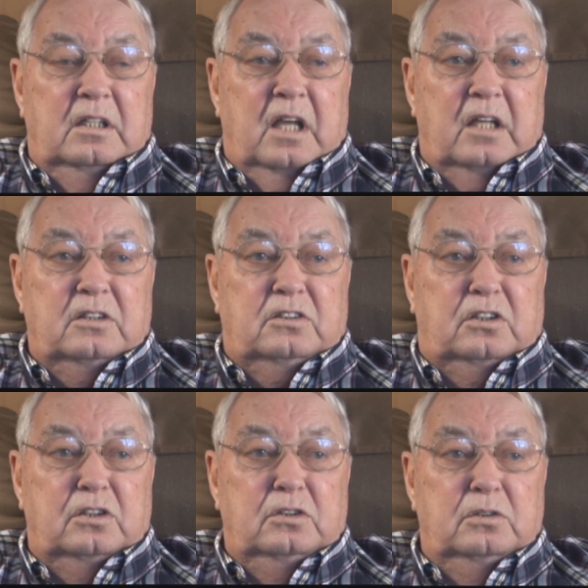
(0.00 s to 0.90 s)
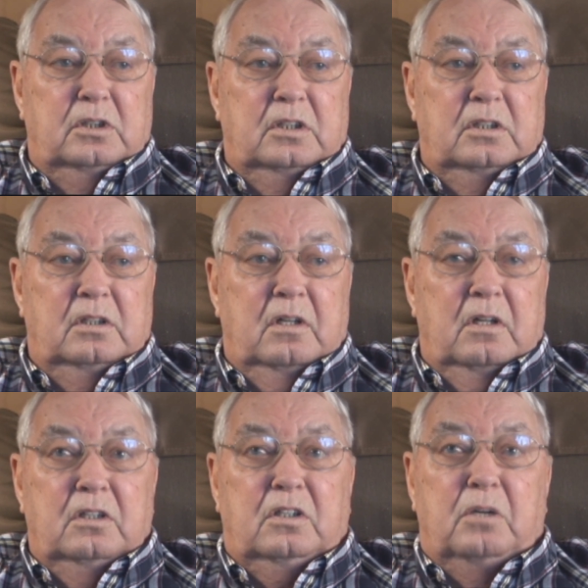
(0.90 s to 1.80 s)
has to
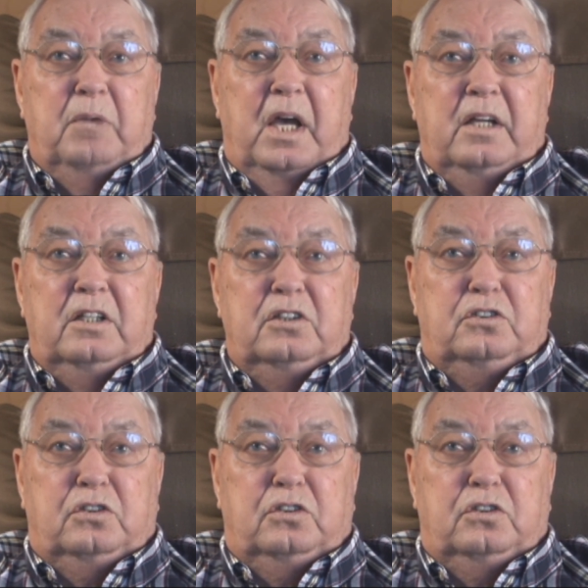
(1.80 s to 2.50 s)
command his